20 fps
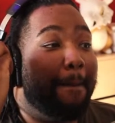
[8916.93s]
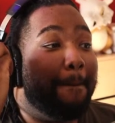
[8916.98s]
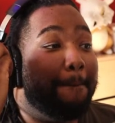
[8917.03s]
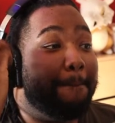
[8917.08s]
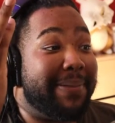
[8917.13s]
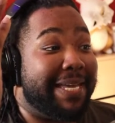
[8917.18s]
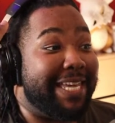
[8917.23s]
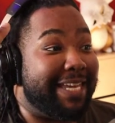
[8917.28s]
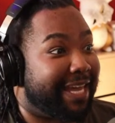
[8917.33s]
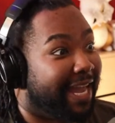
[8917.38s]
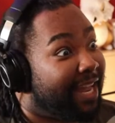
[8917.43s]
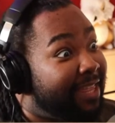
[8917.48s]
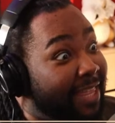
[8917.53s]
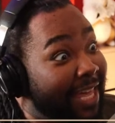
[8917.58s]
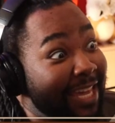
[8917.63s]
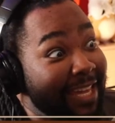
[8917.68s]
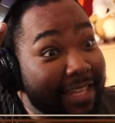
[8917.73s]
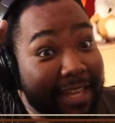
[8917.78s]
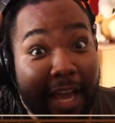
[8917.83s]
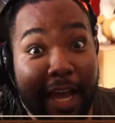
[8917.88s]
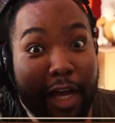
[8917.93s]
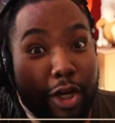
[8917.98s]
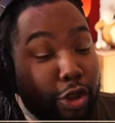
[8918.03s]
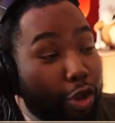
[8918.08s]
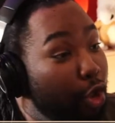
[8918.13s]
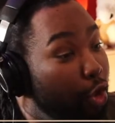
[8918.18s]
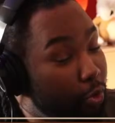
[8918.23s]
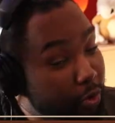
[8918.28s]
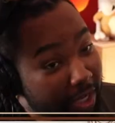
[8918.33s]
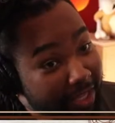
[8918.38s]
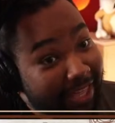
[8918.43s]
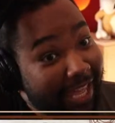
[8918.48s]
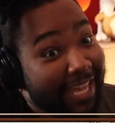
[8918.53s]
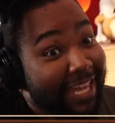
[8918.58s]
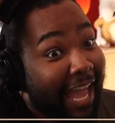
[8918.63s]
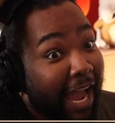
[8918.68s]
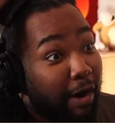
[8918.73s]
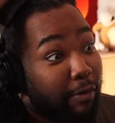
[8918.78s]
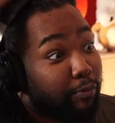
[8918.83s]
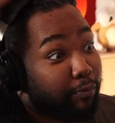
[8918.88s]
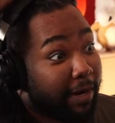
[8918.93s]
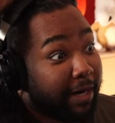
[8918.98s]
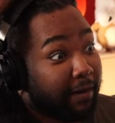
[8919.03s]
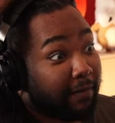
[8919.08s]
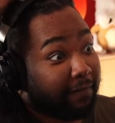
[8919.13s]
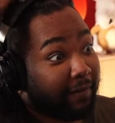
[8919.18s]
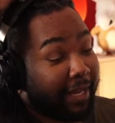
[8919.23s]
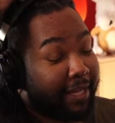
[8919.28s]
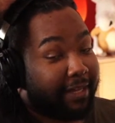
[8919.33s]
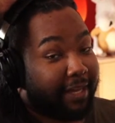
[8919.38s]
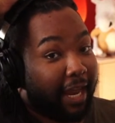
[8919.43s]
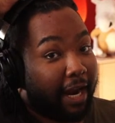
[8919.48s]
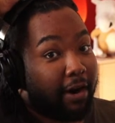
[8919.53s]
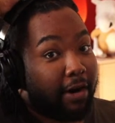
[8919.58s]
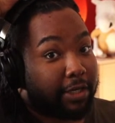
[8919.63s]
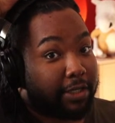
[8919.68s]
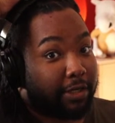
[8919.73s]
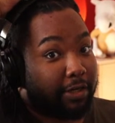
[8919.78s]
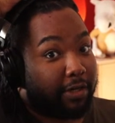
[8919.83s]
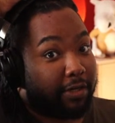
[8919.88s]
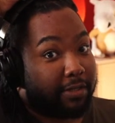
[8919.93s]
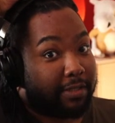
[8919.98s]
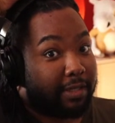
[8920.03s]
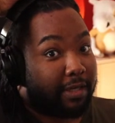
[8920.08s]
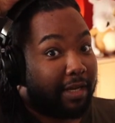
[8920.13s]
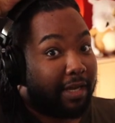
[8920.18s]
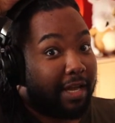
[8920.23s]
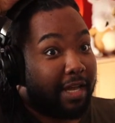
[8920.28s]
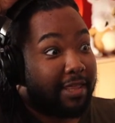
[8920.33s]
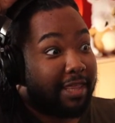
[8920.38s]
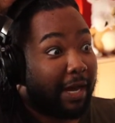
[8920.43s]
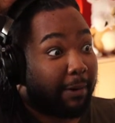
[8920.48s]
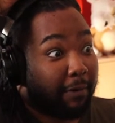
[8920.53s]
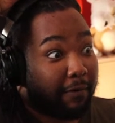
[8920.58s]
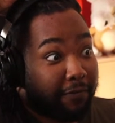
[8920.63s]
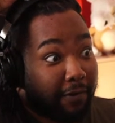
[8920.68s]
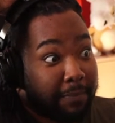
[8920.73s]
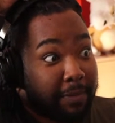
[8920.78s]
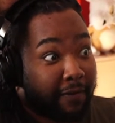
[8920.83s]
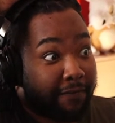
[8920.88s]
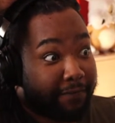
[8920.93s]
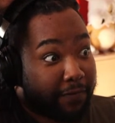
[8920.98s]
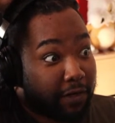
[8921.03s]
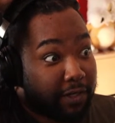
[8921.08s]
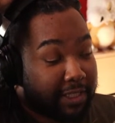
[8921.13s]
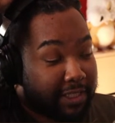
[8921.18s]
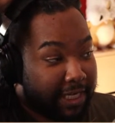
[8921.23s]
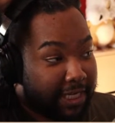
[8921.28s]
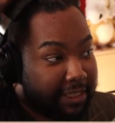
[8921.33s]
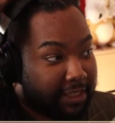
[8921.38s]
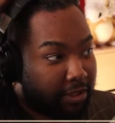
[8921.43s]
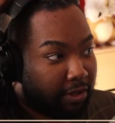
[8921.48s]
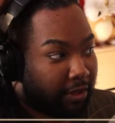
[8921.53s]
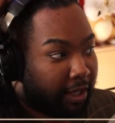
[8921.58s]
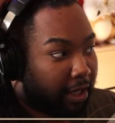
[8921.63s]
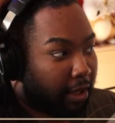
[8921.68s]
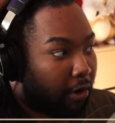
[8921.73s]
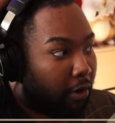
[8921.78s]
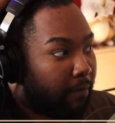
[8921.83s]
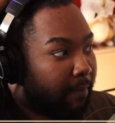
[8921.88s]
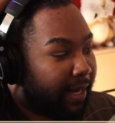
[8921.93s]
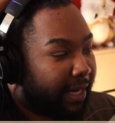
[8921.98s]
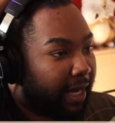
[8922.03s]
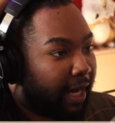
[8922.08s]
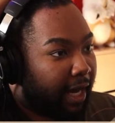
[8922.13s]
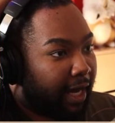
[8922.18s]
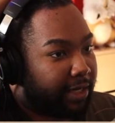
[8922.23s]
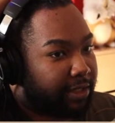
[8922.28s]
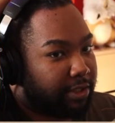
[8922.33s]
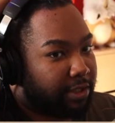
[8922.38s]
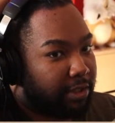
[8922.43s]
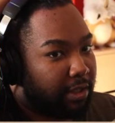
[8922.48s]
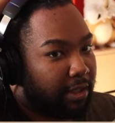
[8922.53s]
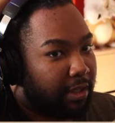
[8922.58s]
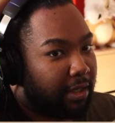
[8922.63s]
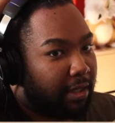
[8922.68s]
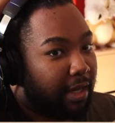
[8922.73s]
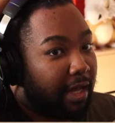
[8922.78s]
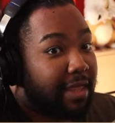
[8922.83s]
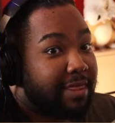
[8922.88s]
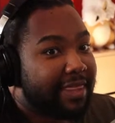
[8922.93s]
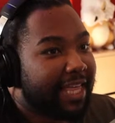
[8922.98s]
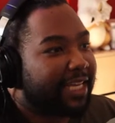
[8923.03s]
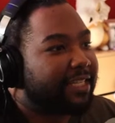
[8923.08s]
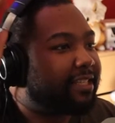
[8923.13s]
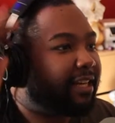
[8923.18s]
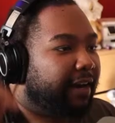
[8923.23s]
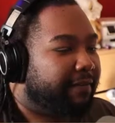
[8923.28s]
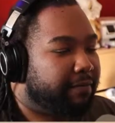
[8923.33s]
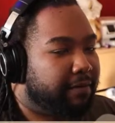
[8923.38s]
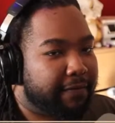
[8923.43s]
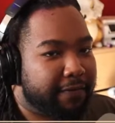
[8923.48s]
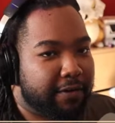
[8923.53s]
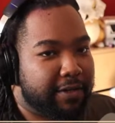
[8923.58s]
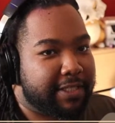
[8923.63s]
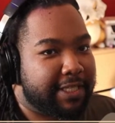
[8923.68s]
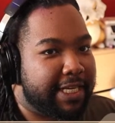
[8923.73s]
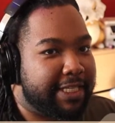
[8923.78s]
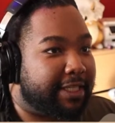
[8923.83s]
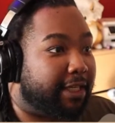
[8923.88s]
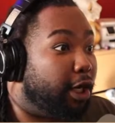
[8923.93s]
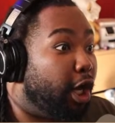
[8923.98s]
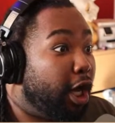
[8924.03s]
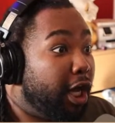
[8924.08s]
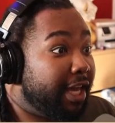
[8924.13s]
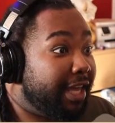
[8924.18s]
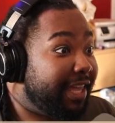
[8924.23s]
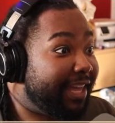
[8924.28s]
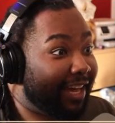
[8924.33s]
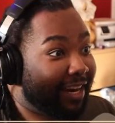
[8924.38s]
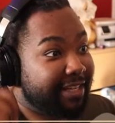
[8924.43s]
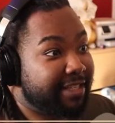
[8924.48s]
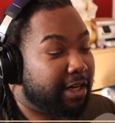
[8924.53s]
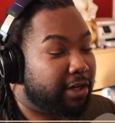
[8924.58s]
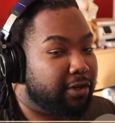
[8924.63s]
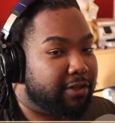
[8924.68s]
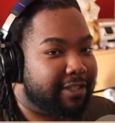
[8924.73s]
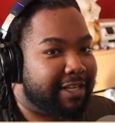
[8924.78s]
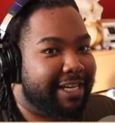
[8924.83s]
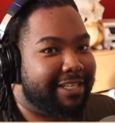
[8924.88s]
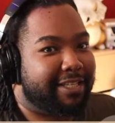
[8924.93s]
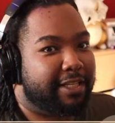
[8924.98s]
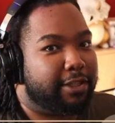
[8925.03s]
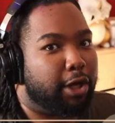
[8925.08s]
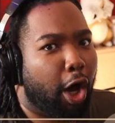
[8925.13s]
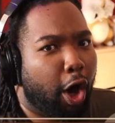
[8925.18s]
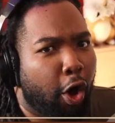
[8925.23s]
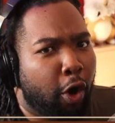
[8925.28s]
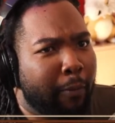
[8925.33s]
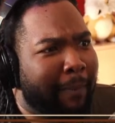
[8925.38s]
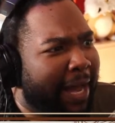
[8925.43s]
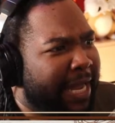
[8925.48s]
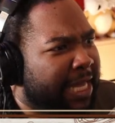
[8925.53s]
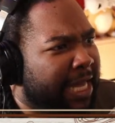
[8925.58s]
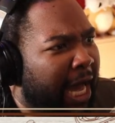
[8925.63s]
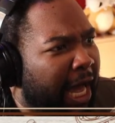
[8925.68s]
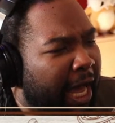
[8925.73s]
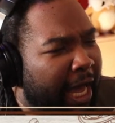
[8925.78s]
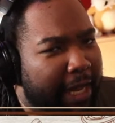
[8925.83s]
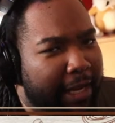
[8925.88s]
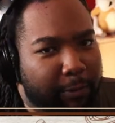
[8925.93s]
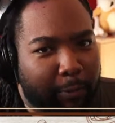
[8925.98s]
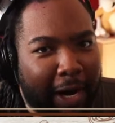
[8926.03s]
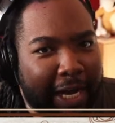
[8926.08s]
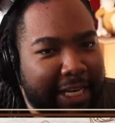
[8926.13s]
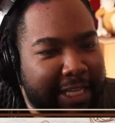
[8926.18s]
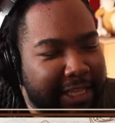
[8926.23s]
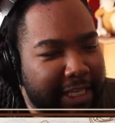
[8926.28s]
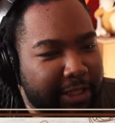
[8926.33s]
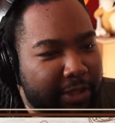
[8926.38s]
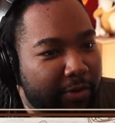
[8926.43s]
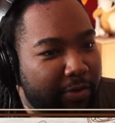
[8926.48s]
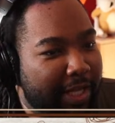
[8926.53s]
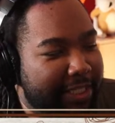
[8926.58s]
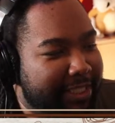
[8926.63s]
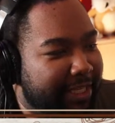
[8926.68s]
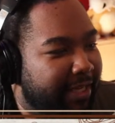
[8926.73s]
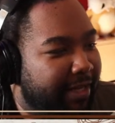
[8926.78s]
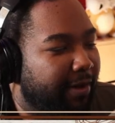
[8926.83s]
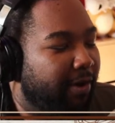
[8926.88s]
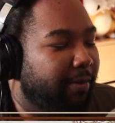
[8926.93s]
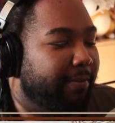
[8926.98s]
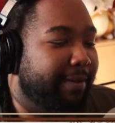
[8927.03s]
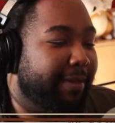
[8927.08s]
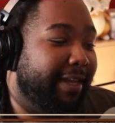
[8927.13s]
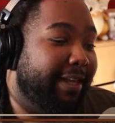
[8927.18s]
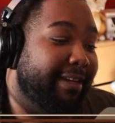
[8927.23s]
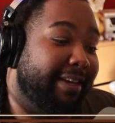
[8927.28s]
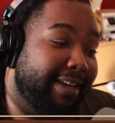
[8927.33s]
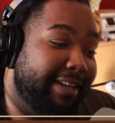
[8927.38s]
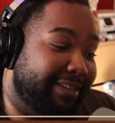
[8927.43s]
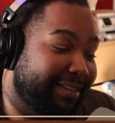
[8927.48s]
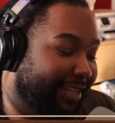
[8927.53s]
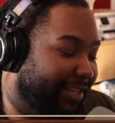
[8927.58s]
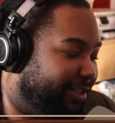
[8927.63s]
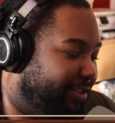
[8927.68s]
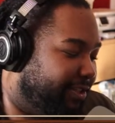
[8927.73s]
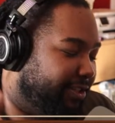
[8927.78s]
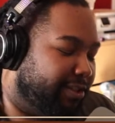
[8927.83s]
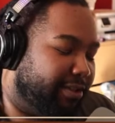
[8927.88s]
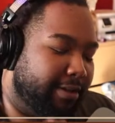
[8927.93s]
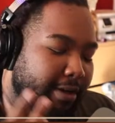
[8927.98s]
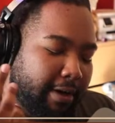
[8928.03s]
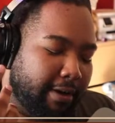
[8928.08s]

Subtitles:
peak. And they got rid of like characters that were from the first season. You're like, oh my gosh, that's the guy from the first season. He got his hunter's license. Oh my god, why did they do that to him? Oh, and it's just